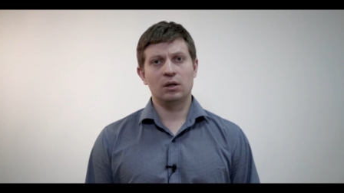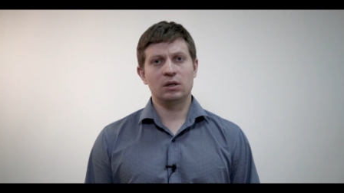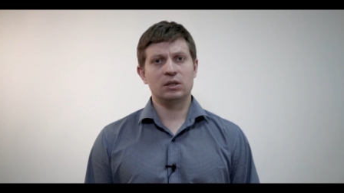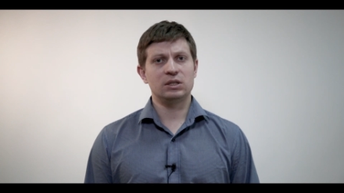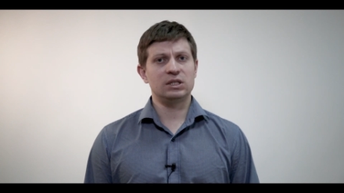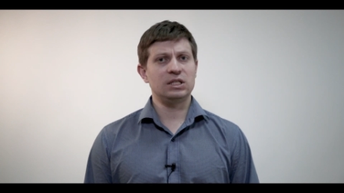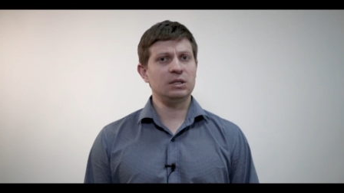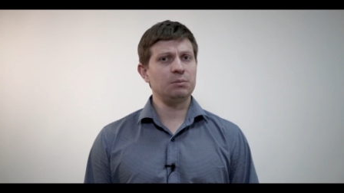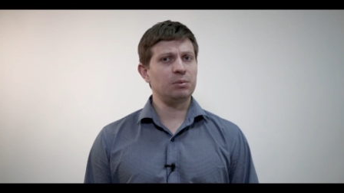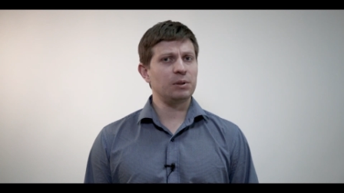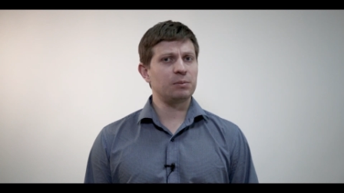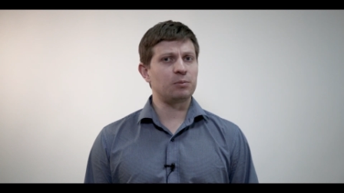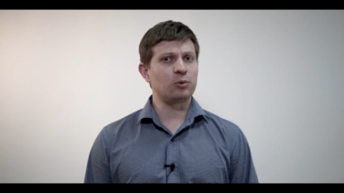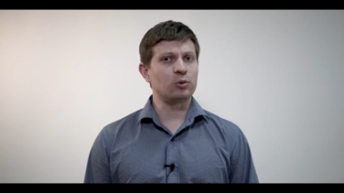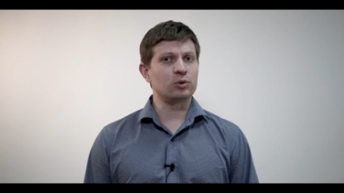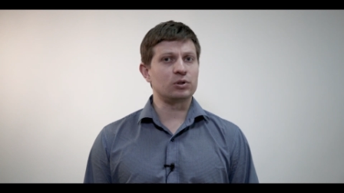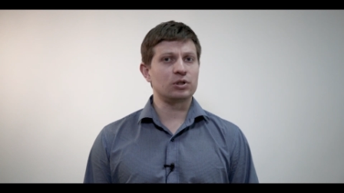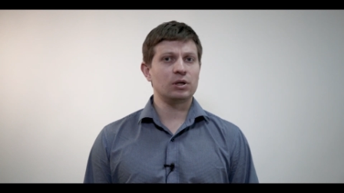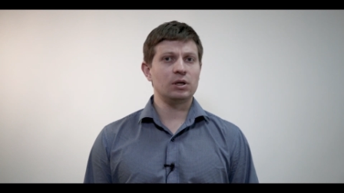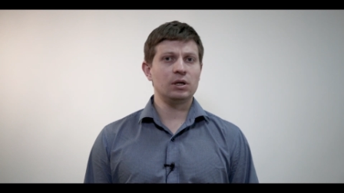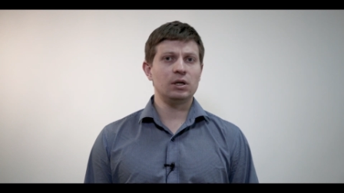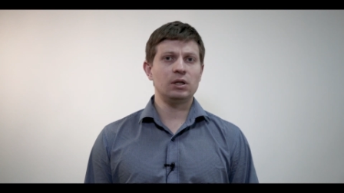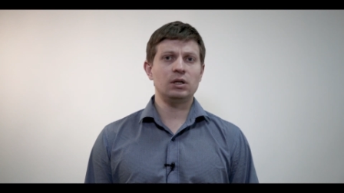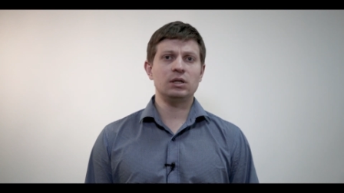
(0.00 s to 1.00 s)
Simply put,
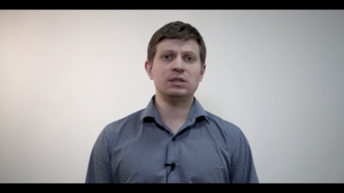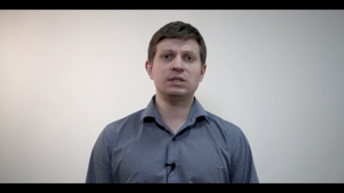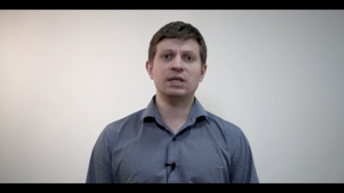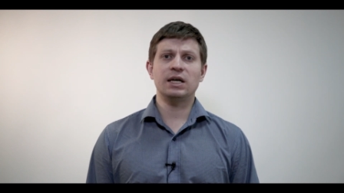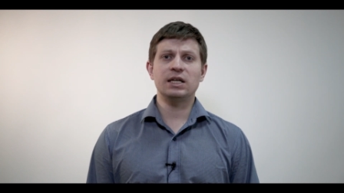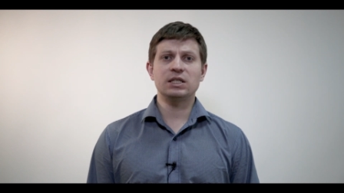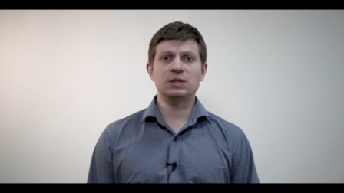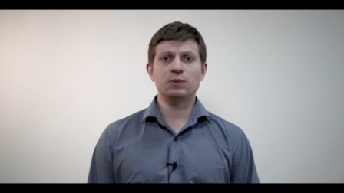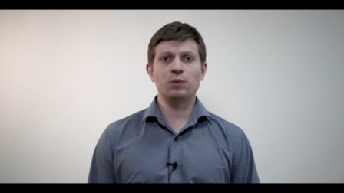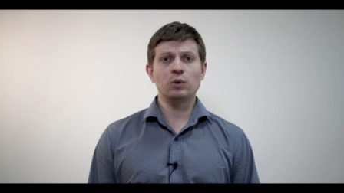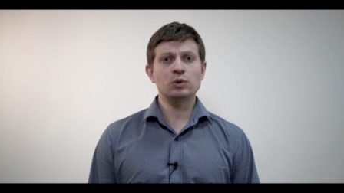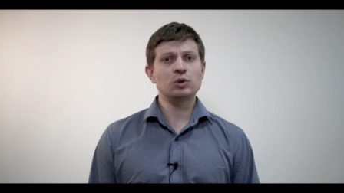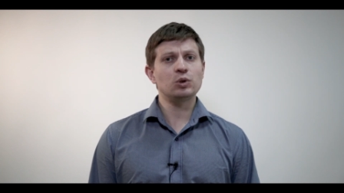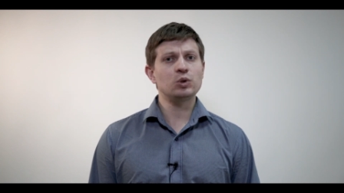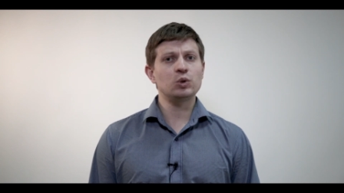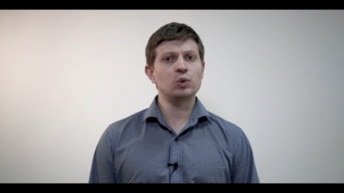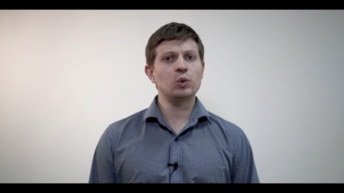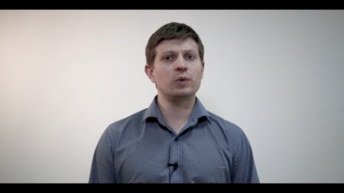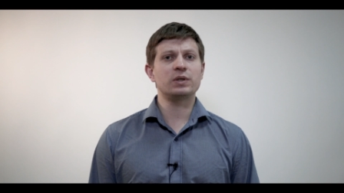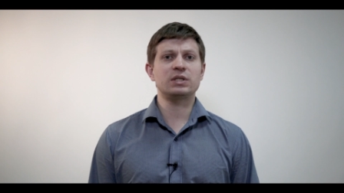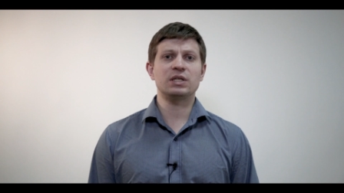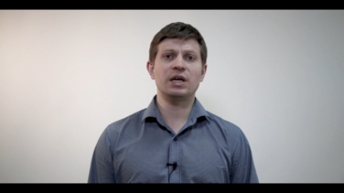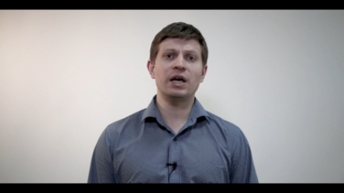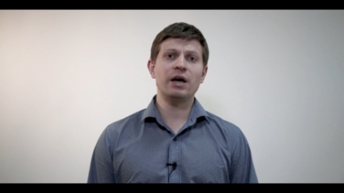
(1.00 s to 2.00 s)
it decides what to do
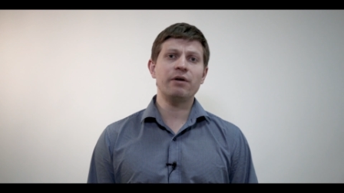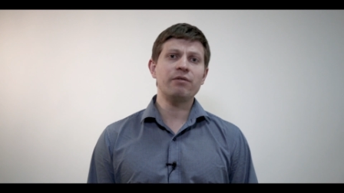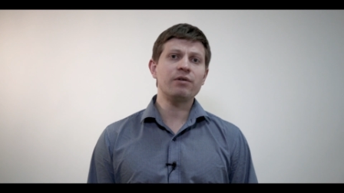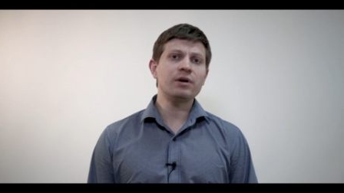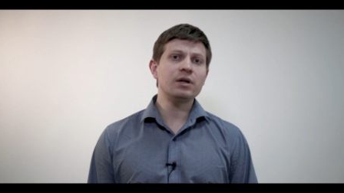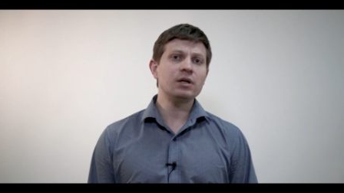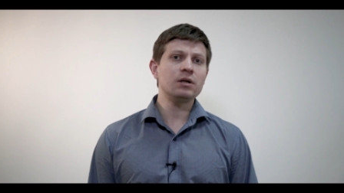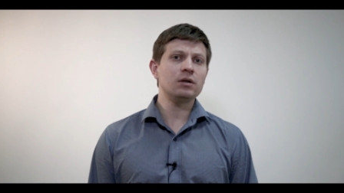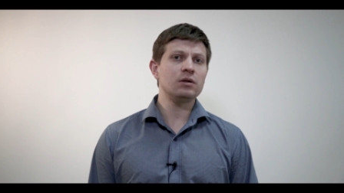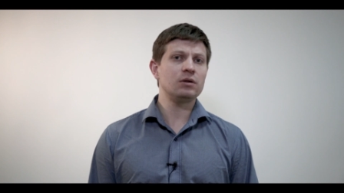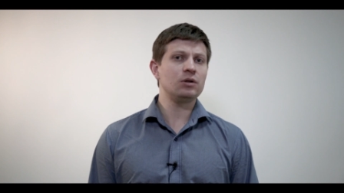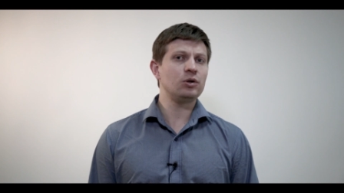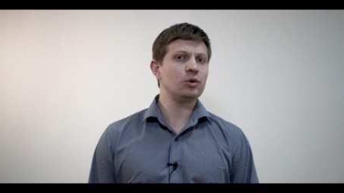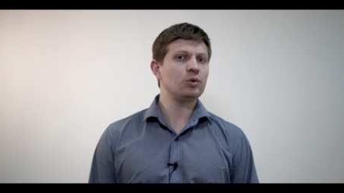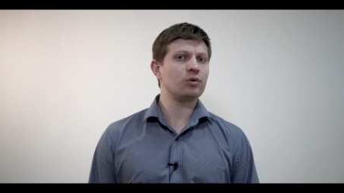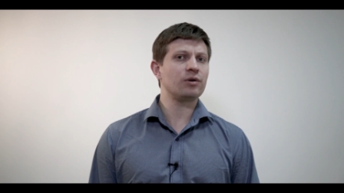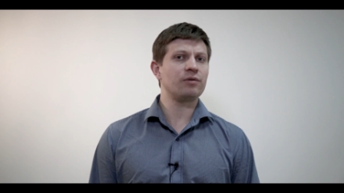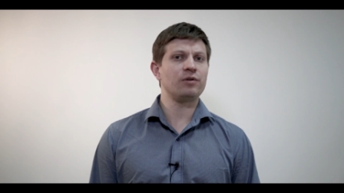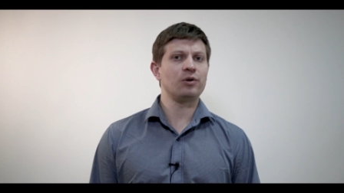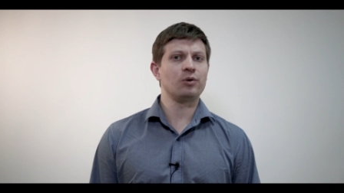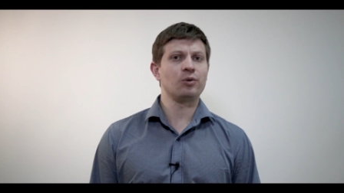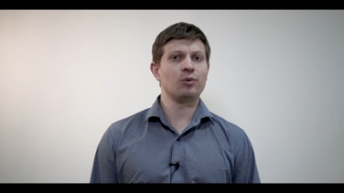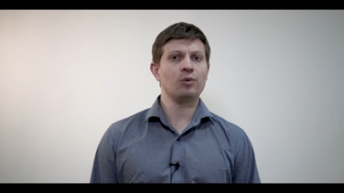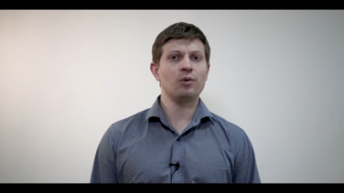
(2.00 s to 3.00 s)
with every new
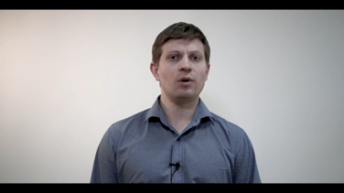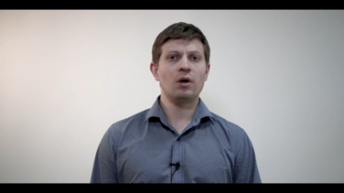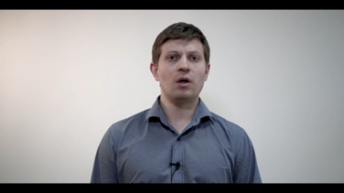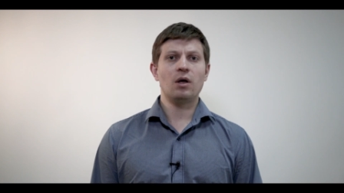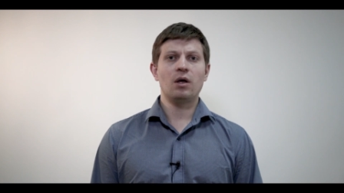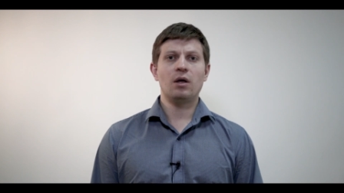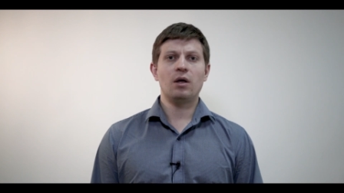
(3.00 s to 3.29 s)
review,